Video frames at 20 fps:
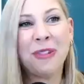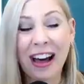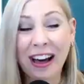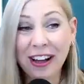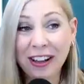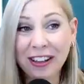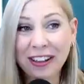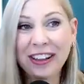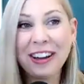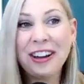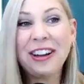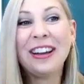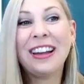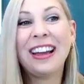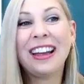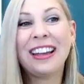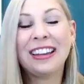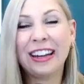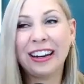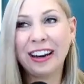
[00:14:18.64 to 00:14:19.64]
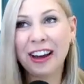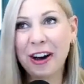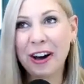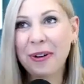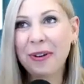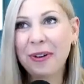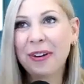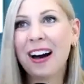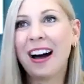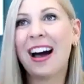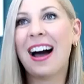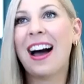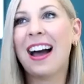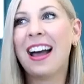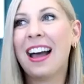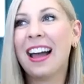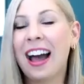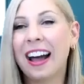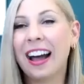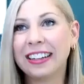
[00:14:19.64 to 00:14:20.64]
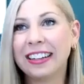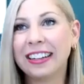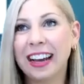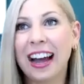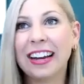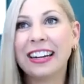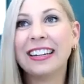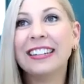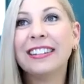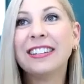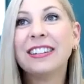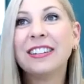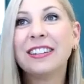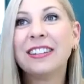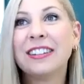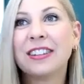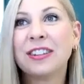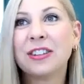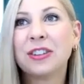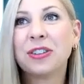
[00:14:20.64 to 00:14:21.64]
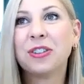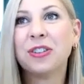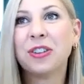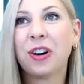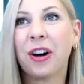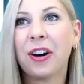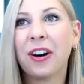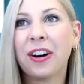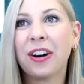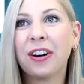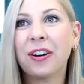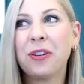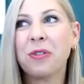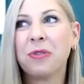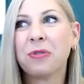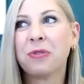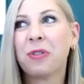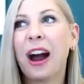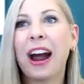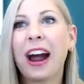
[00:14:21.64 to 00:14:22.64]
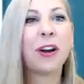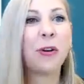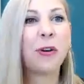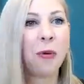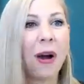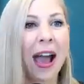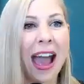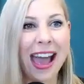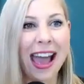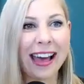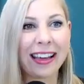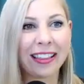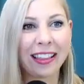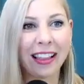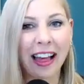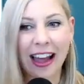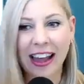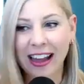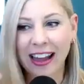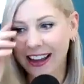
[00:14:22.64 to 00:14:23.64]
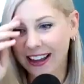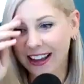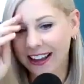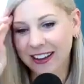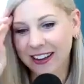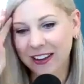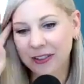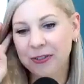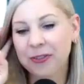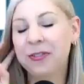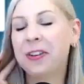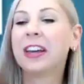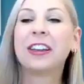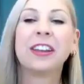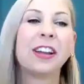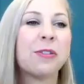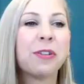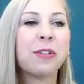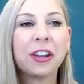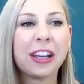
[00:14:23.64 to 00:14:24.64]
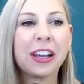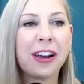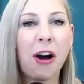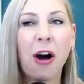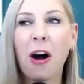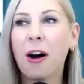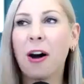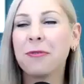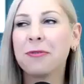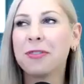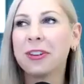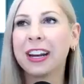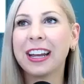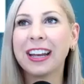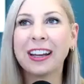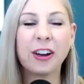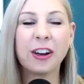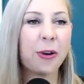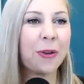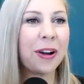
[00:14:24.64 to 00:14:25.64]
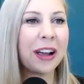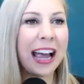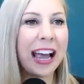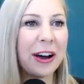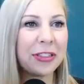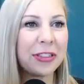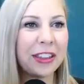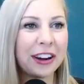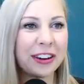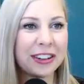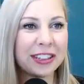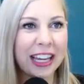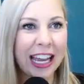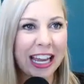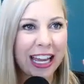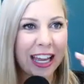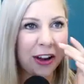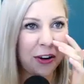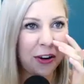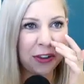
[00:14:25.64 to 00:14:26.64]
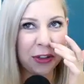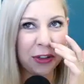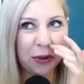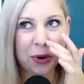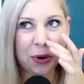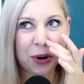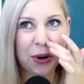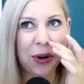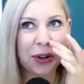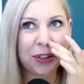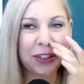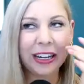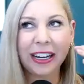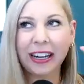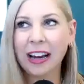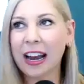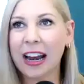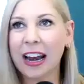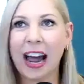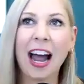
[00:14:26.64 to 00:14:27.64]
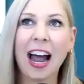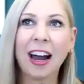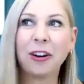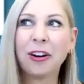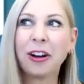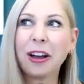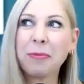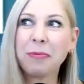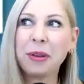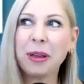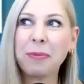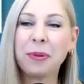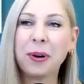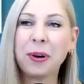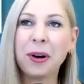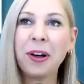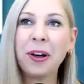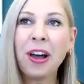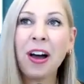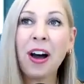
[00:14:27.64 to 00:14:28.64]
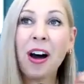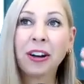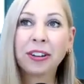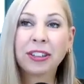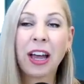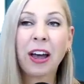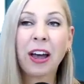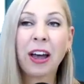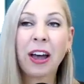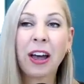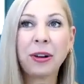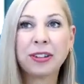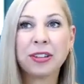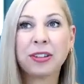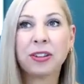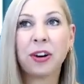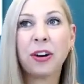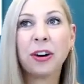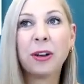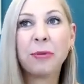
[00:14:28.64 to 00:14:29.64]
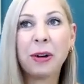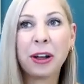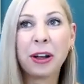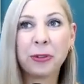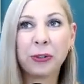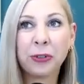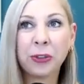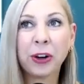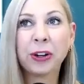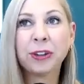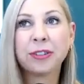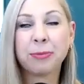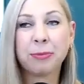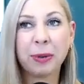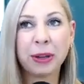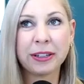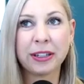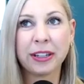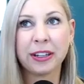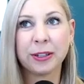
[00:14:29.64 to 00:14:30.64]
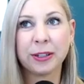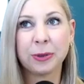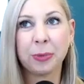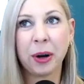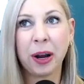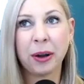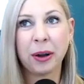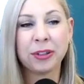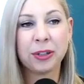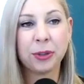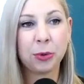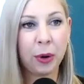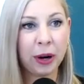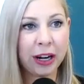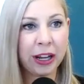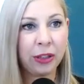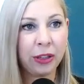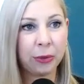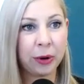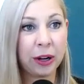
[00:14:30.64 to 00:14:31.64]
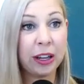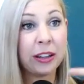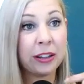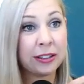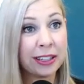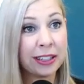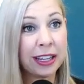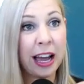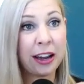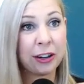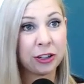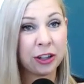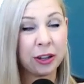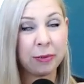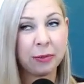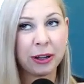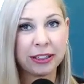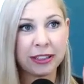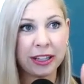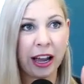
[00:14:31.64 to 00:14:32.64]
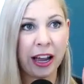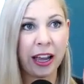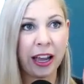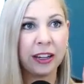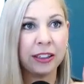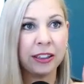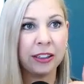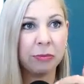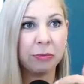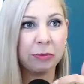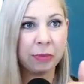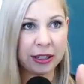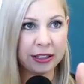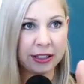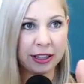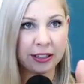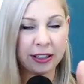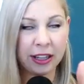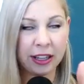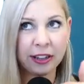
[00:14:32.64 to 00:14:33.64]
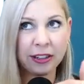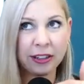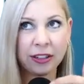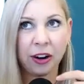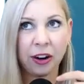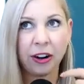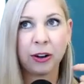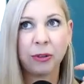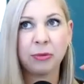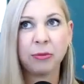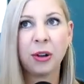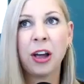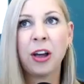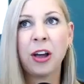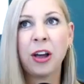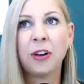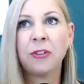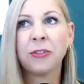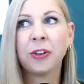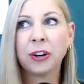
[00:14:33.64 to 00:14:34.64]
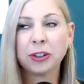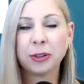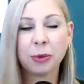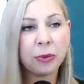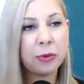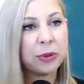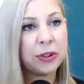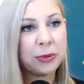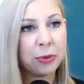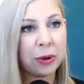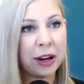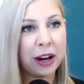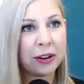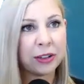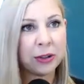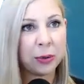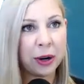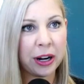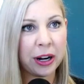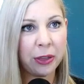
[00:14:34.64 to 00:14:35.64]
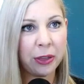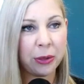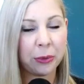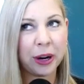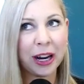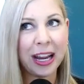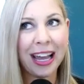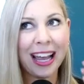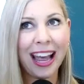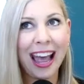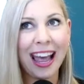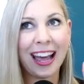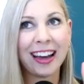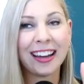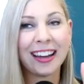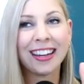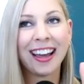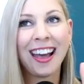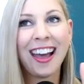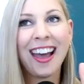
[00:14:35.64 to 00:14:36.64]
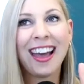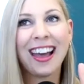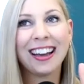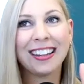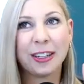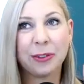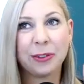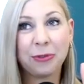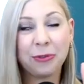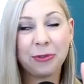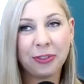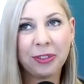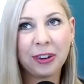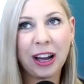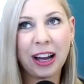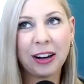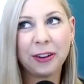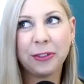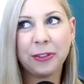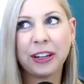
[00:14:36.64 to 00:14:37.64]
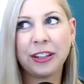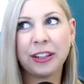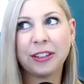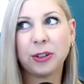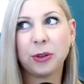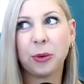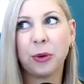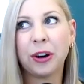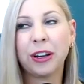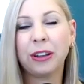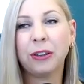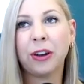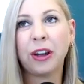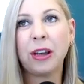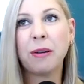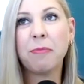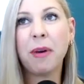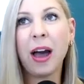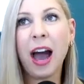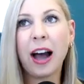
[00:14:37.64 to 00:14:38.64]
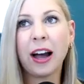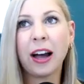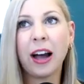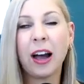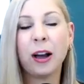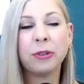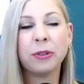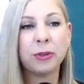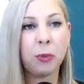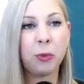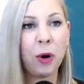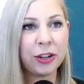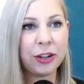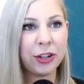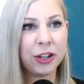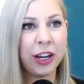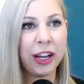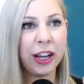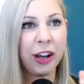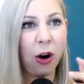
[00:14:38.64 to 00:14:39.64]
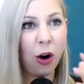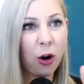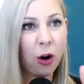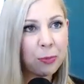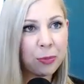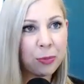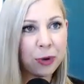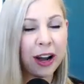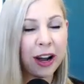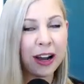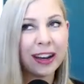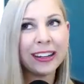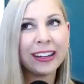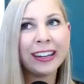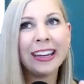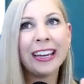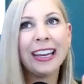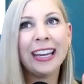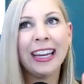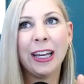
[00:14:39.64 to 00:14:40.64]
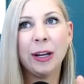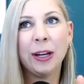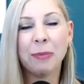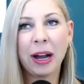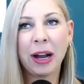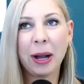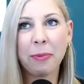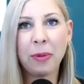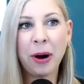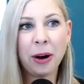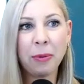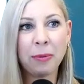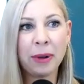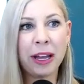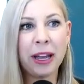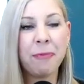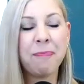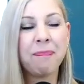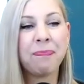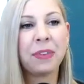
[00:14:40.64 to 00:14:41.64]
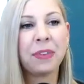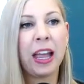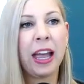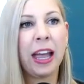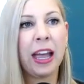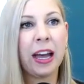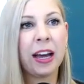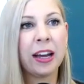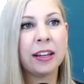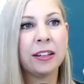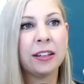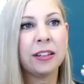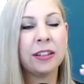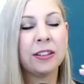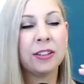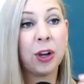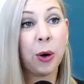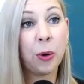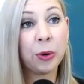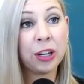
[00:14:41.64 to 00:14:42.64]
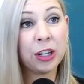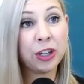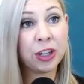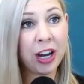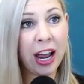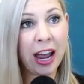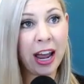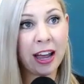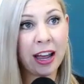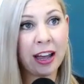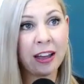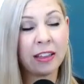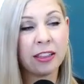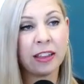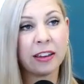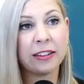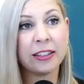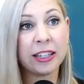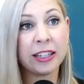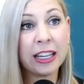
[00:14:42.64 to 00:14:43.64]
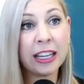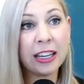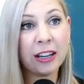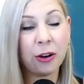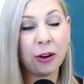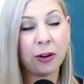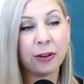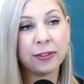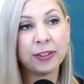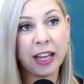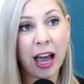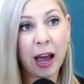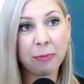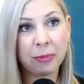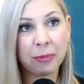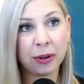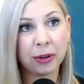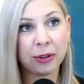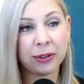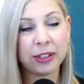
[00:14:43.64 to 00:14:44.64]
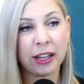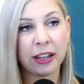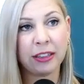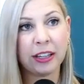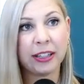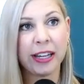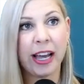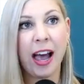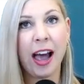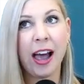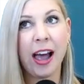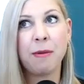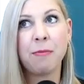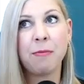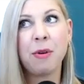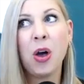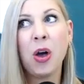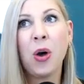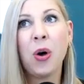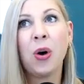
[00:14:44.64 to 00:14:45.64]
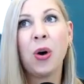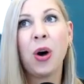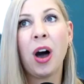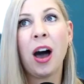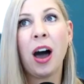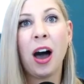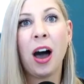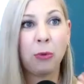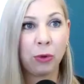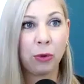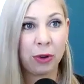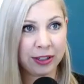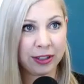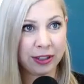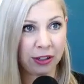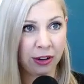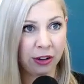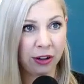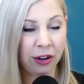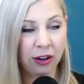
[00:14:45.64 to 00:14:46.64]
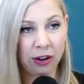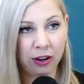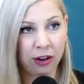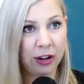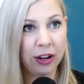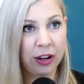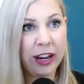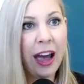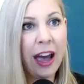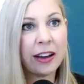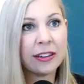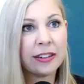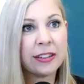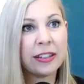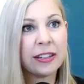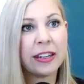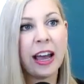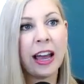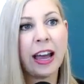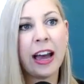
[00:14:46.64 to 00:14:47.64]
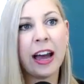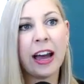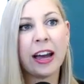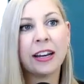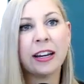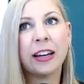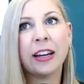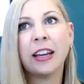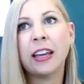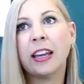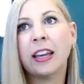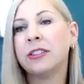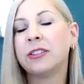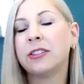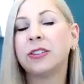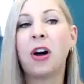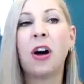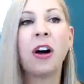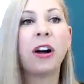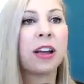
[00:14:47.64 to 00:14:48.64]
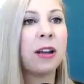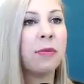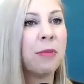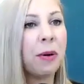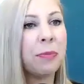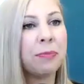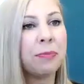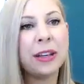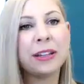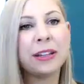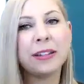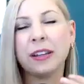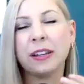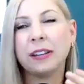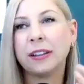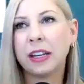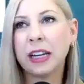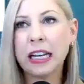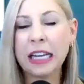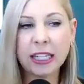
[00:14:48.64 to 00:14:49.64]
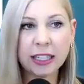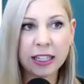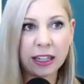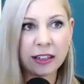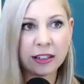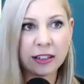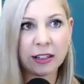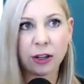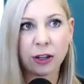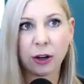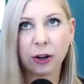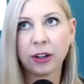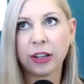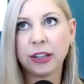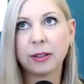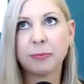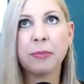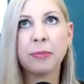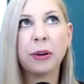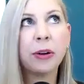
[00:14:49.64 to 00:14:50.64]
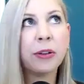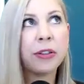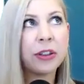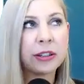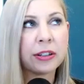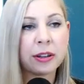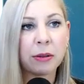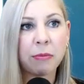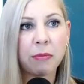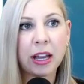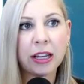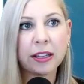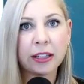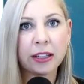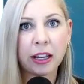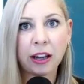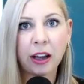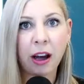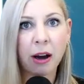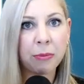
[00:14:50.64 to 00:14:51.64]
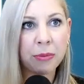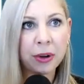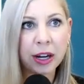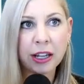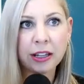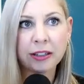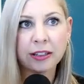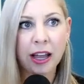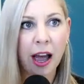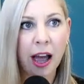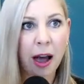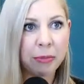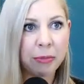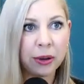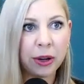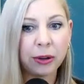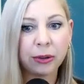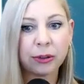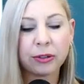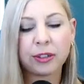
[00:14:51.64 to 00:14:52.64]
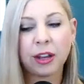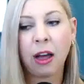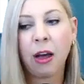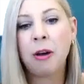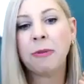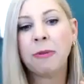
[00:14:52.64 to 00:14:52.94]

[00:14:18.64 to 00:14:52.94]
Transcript: Well, I didn't start right away, feeling really confident and going out there and taking over the world and hiring people. I'll tell you, I started my first business when I was 23. This is actually my second business I started. First one was when I was 23. And it's a kind of funny story looking back. I was watching Oprah in my apartment, and Tony Hsieh, the CEO of Zappos at the time, was her guest. And he's talking about business, and he's in his 30s, built this amazing company, Zappos.